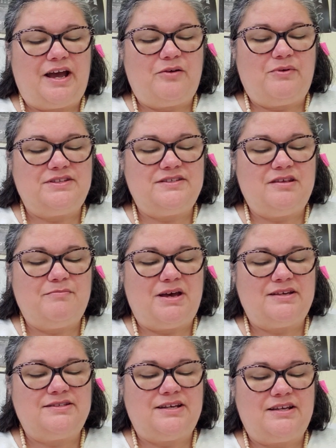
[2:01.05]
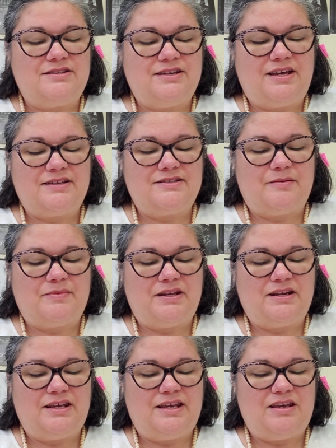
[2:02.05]
I went to the mess tent to get
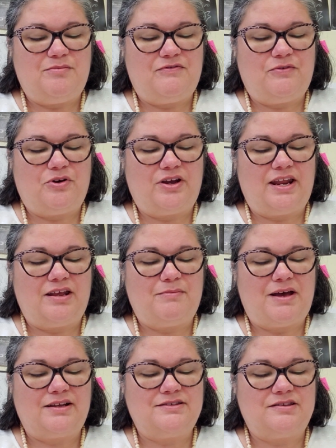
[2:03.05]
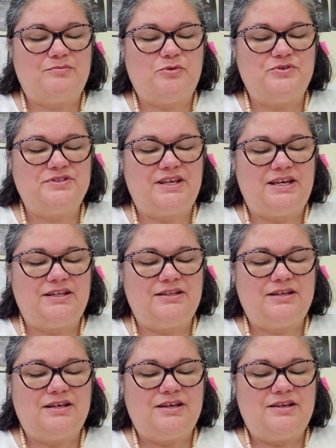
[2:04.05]
something to eat before getting back to the Moleskine.
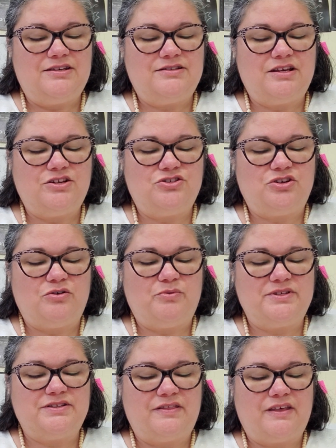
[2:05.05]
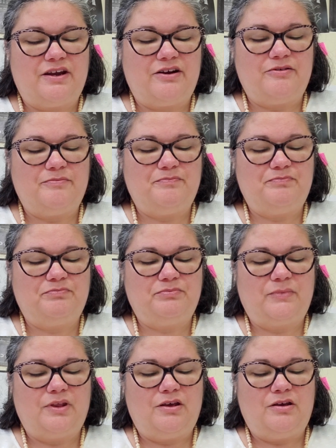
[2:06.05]
Sunjo wasn't there.
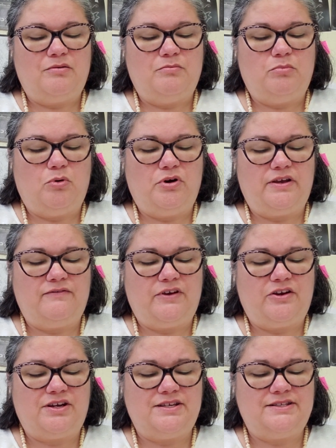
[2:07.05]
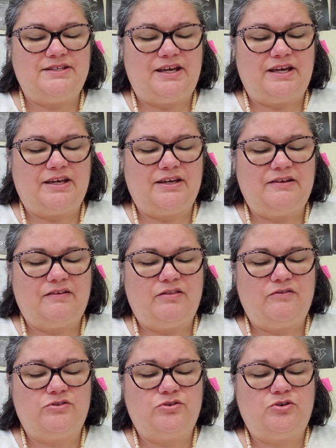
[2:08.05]
Boy very sick,
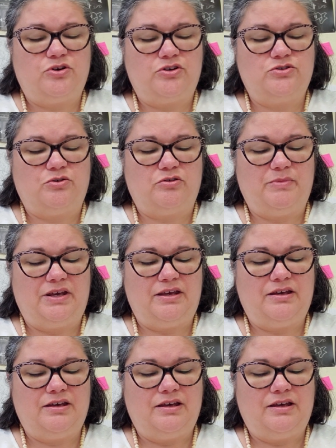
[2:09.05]
the cook told me.